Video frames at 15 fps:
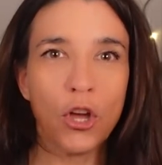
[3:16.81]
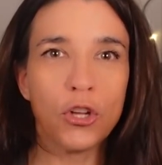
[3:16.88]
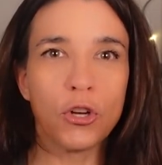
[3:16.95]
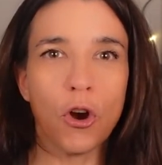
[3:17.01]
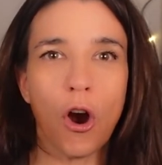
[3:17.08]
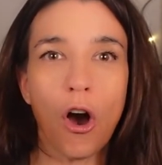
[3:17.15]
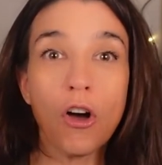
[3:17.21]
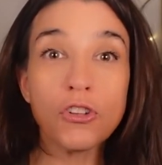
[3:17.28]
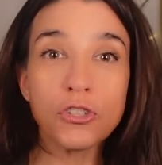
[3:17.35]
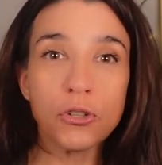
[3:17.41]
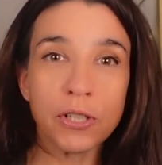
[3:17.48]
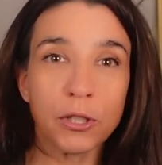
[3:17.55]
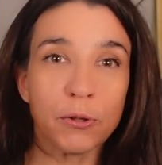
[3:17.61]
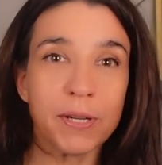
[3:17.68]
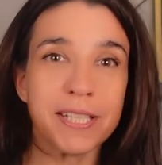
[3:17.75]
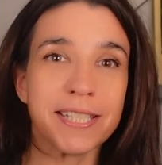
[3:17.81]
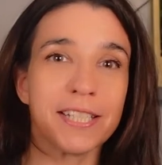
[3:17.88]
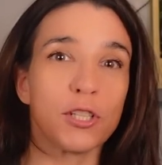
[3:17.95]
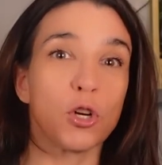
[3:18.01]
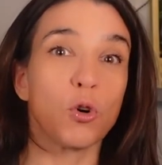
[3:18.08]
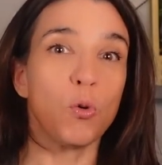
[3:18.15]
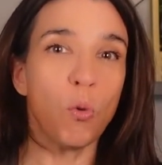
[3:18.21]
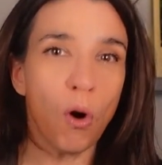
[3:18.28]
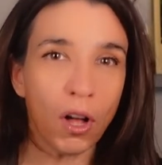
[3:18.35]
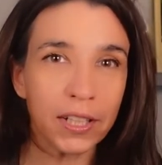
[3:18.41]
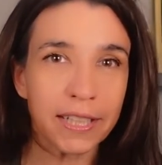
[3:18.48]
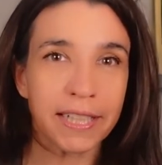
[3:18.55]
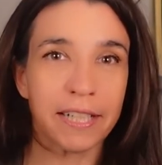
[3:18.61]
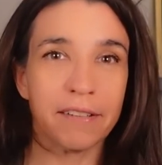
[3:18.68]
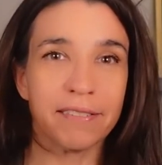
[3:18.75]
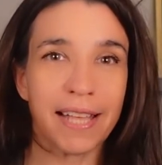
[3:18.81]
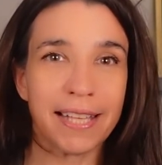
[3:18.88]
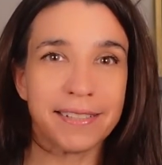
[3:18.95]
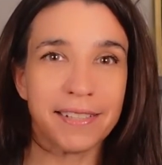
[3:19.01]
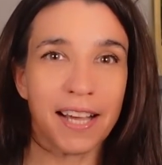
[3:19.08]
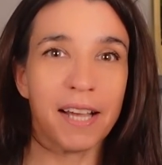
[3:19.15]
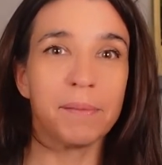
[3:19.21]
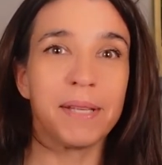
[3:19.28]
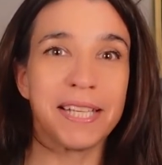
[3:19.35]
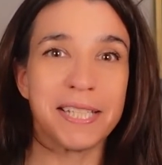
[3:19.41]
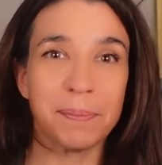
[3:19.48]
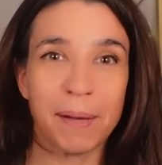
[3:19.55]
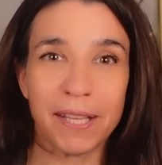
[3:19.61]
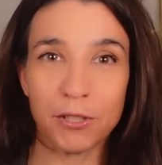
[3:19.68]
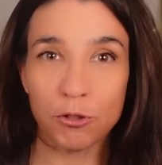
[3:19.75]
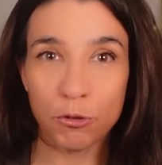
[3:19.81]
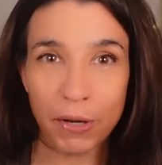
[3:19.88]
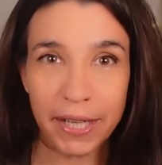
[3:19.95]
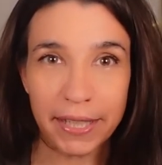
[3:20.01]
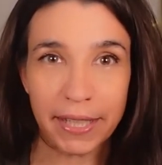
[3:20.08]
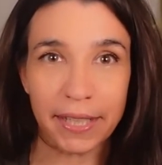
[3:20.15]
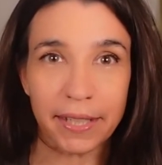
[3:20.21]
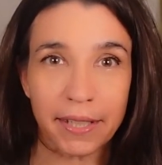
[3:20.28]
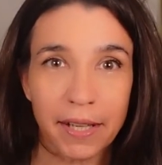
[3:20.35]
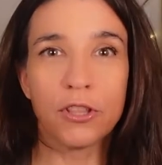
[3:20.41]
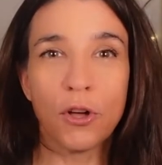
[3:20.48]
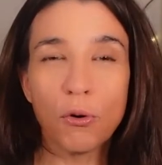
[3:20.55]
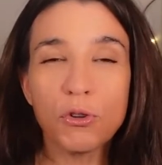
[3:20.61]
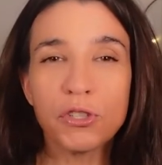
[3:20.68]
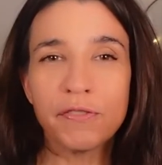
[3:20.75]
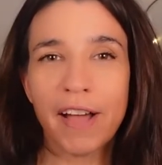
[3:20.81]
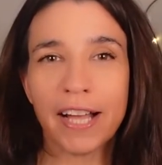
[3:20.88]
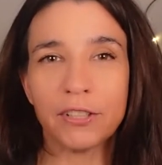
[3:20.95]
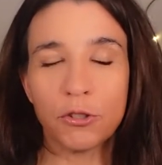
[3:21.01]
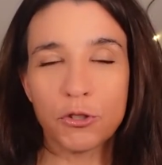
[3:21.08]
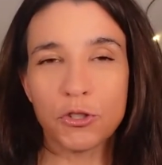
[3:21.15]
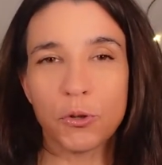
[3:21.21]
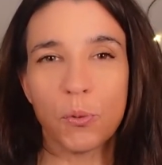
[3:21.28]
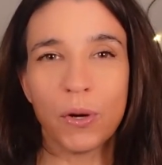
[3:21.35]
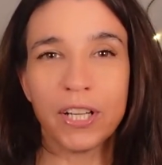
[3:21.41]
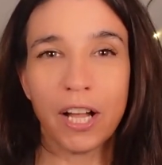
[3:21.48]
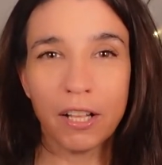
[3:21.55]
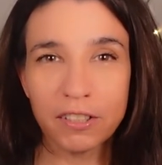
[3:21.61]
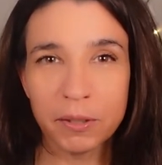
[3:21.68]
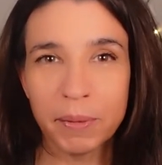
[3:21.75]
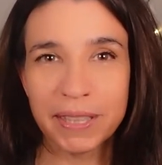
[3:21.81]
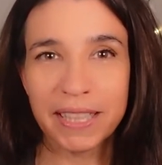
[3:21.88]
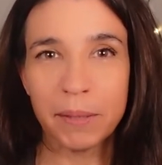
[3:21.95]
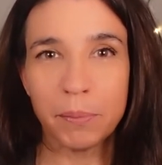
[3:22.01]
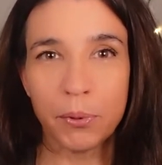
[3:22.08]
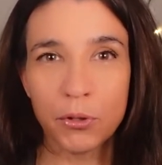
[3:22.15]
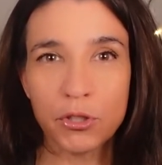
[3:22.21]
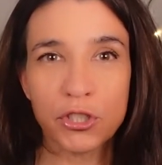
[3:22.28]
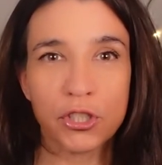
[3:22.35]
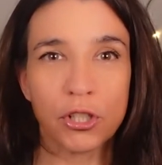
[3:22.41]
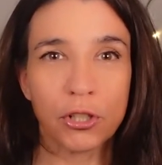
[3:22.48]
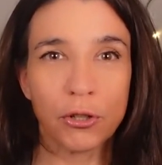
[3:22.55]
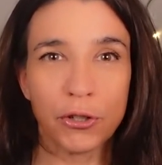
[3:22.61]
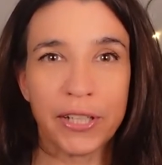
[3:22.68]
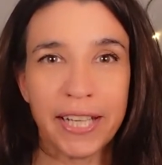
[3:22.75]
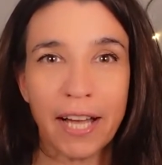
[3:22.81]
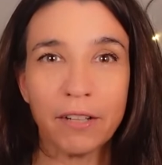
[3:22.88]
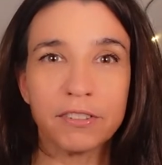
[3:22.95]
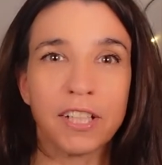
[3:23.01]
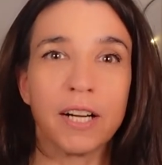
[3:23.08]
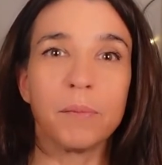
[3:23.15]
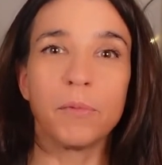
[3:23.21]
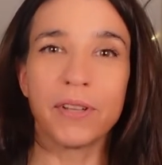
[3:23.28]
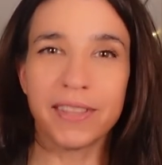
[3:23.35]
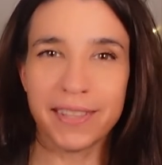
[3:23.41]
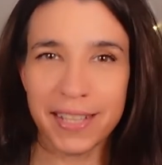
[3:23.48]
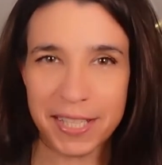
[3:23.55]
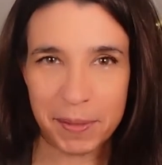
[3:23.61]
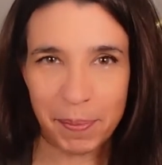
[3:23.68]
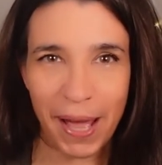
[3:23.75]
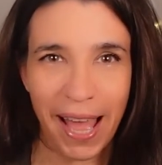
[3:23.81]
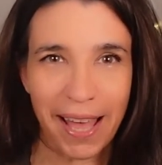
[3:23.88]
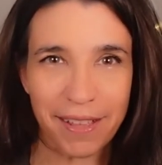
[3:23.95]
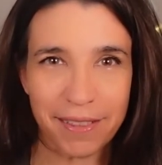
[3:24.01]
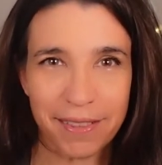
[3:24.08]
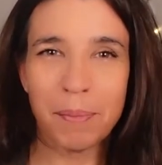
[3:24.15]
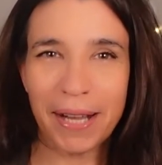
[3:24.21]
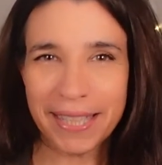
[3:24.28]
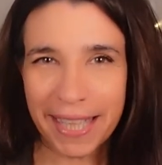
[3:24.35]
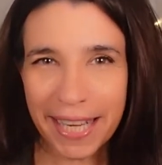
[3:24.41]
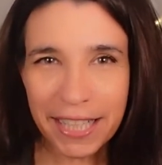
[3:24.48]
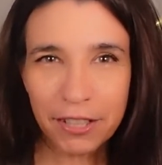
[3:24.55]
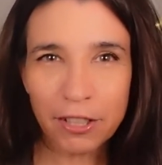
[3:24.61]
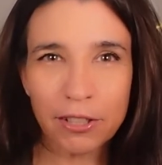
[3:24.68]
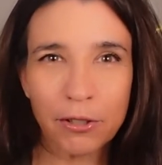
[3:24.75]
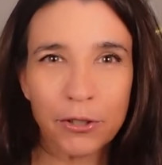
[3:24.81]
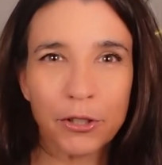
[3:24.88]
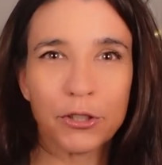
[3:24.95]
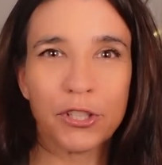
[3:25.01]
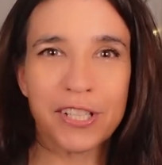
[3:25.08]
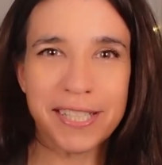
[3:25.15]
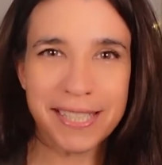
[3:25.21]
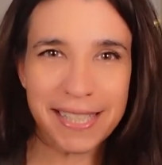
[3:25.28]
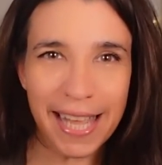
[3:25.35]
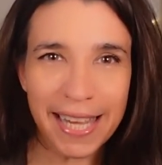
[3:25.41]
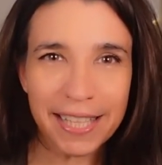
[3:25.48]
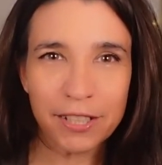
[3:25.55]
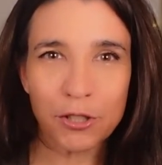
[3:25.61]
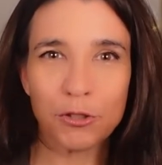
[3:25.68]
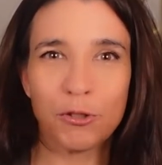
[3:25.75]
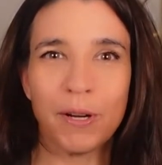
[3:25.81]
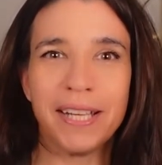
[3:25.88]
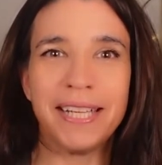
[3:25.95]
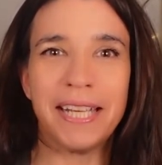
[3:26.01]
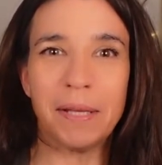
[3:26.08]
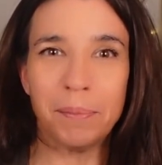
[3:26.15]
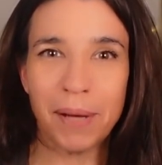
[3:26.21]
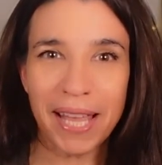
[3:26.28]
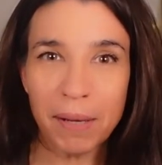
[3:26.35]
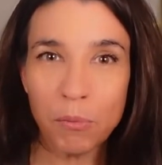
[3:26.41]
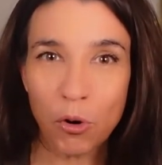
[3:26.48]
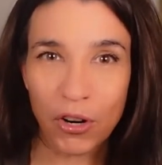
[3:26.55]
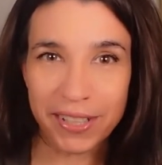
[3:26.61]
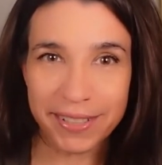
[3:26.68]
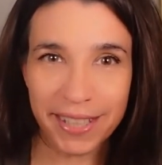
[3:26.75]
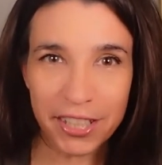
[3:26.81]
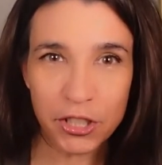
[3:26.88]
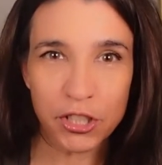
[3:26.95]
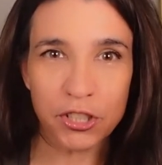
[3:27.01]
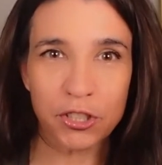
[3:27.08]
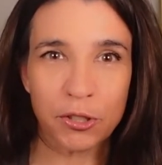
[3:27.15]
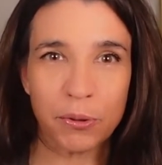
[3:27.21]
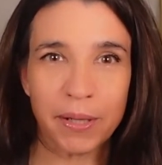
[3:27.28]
you're also increasing the quality of that time they spend training. Those factors are what ultimately boost the learning outcome with this path. By getting the learner to stay in the training and pay more attention to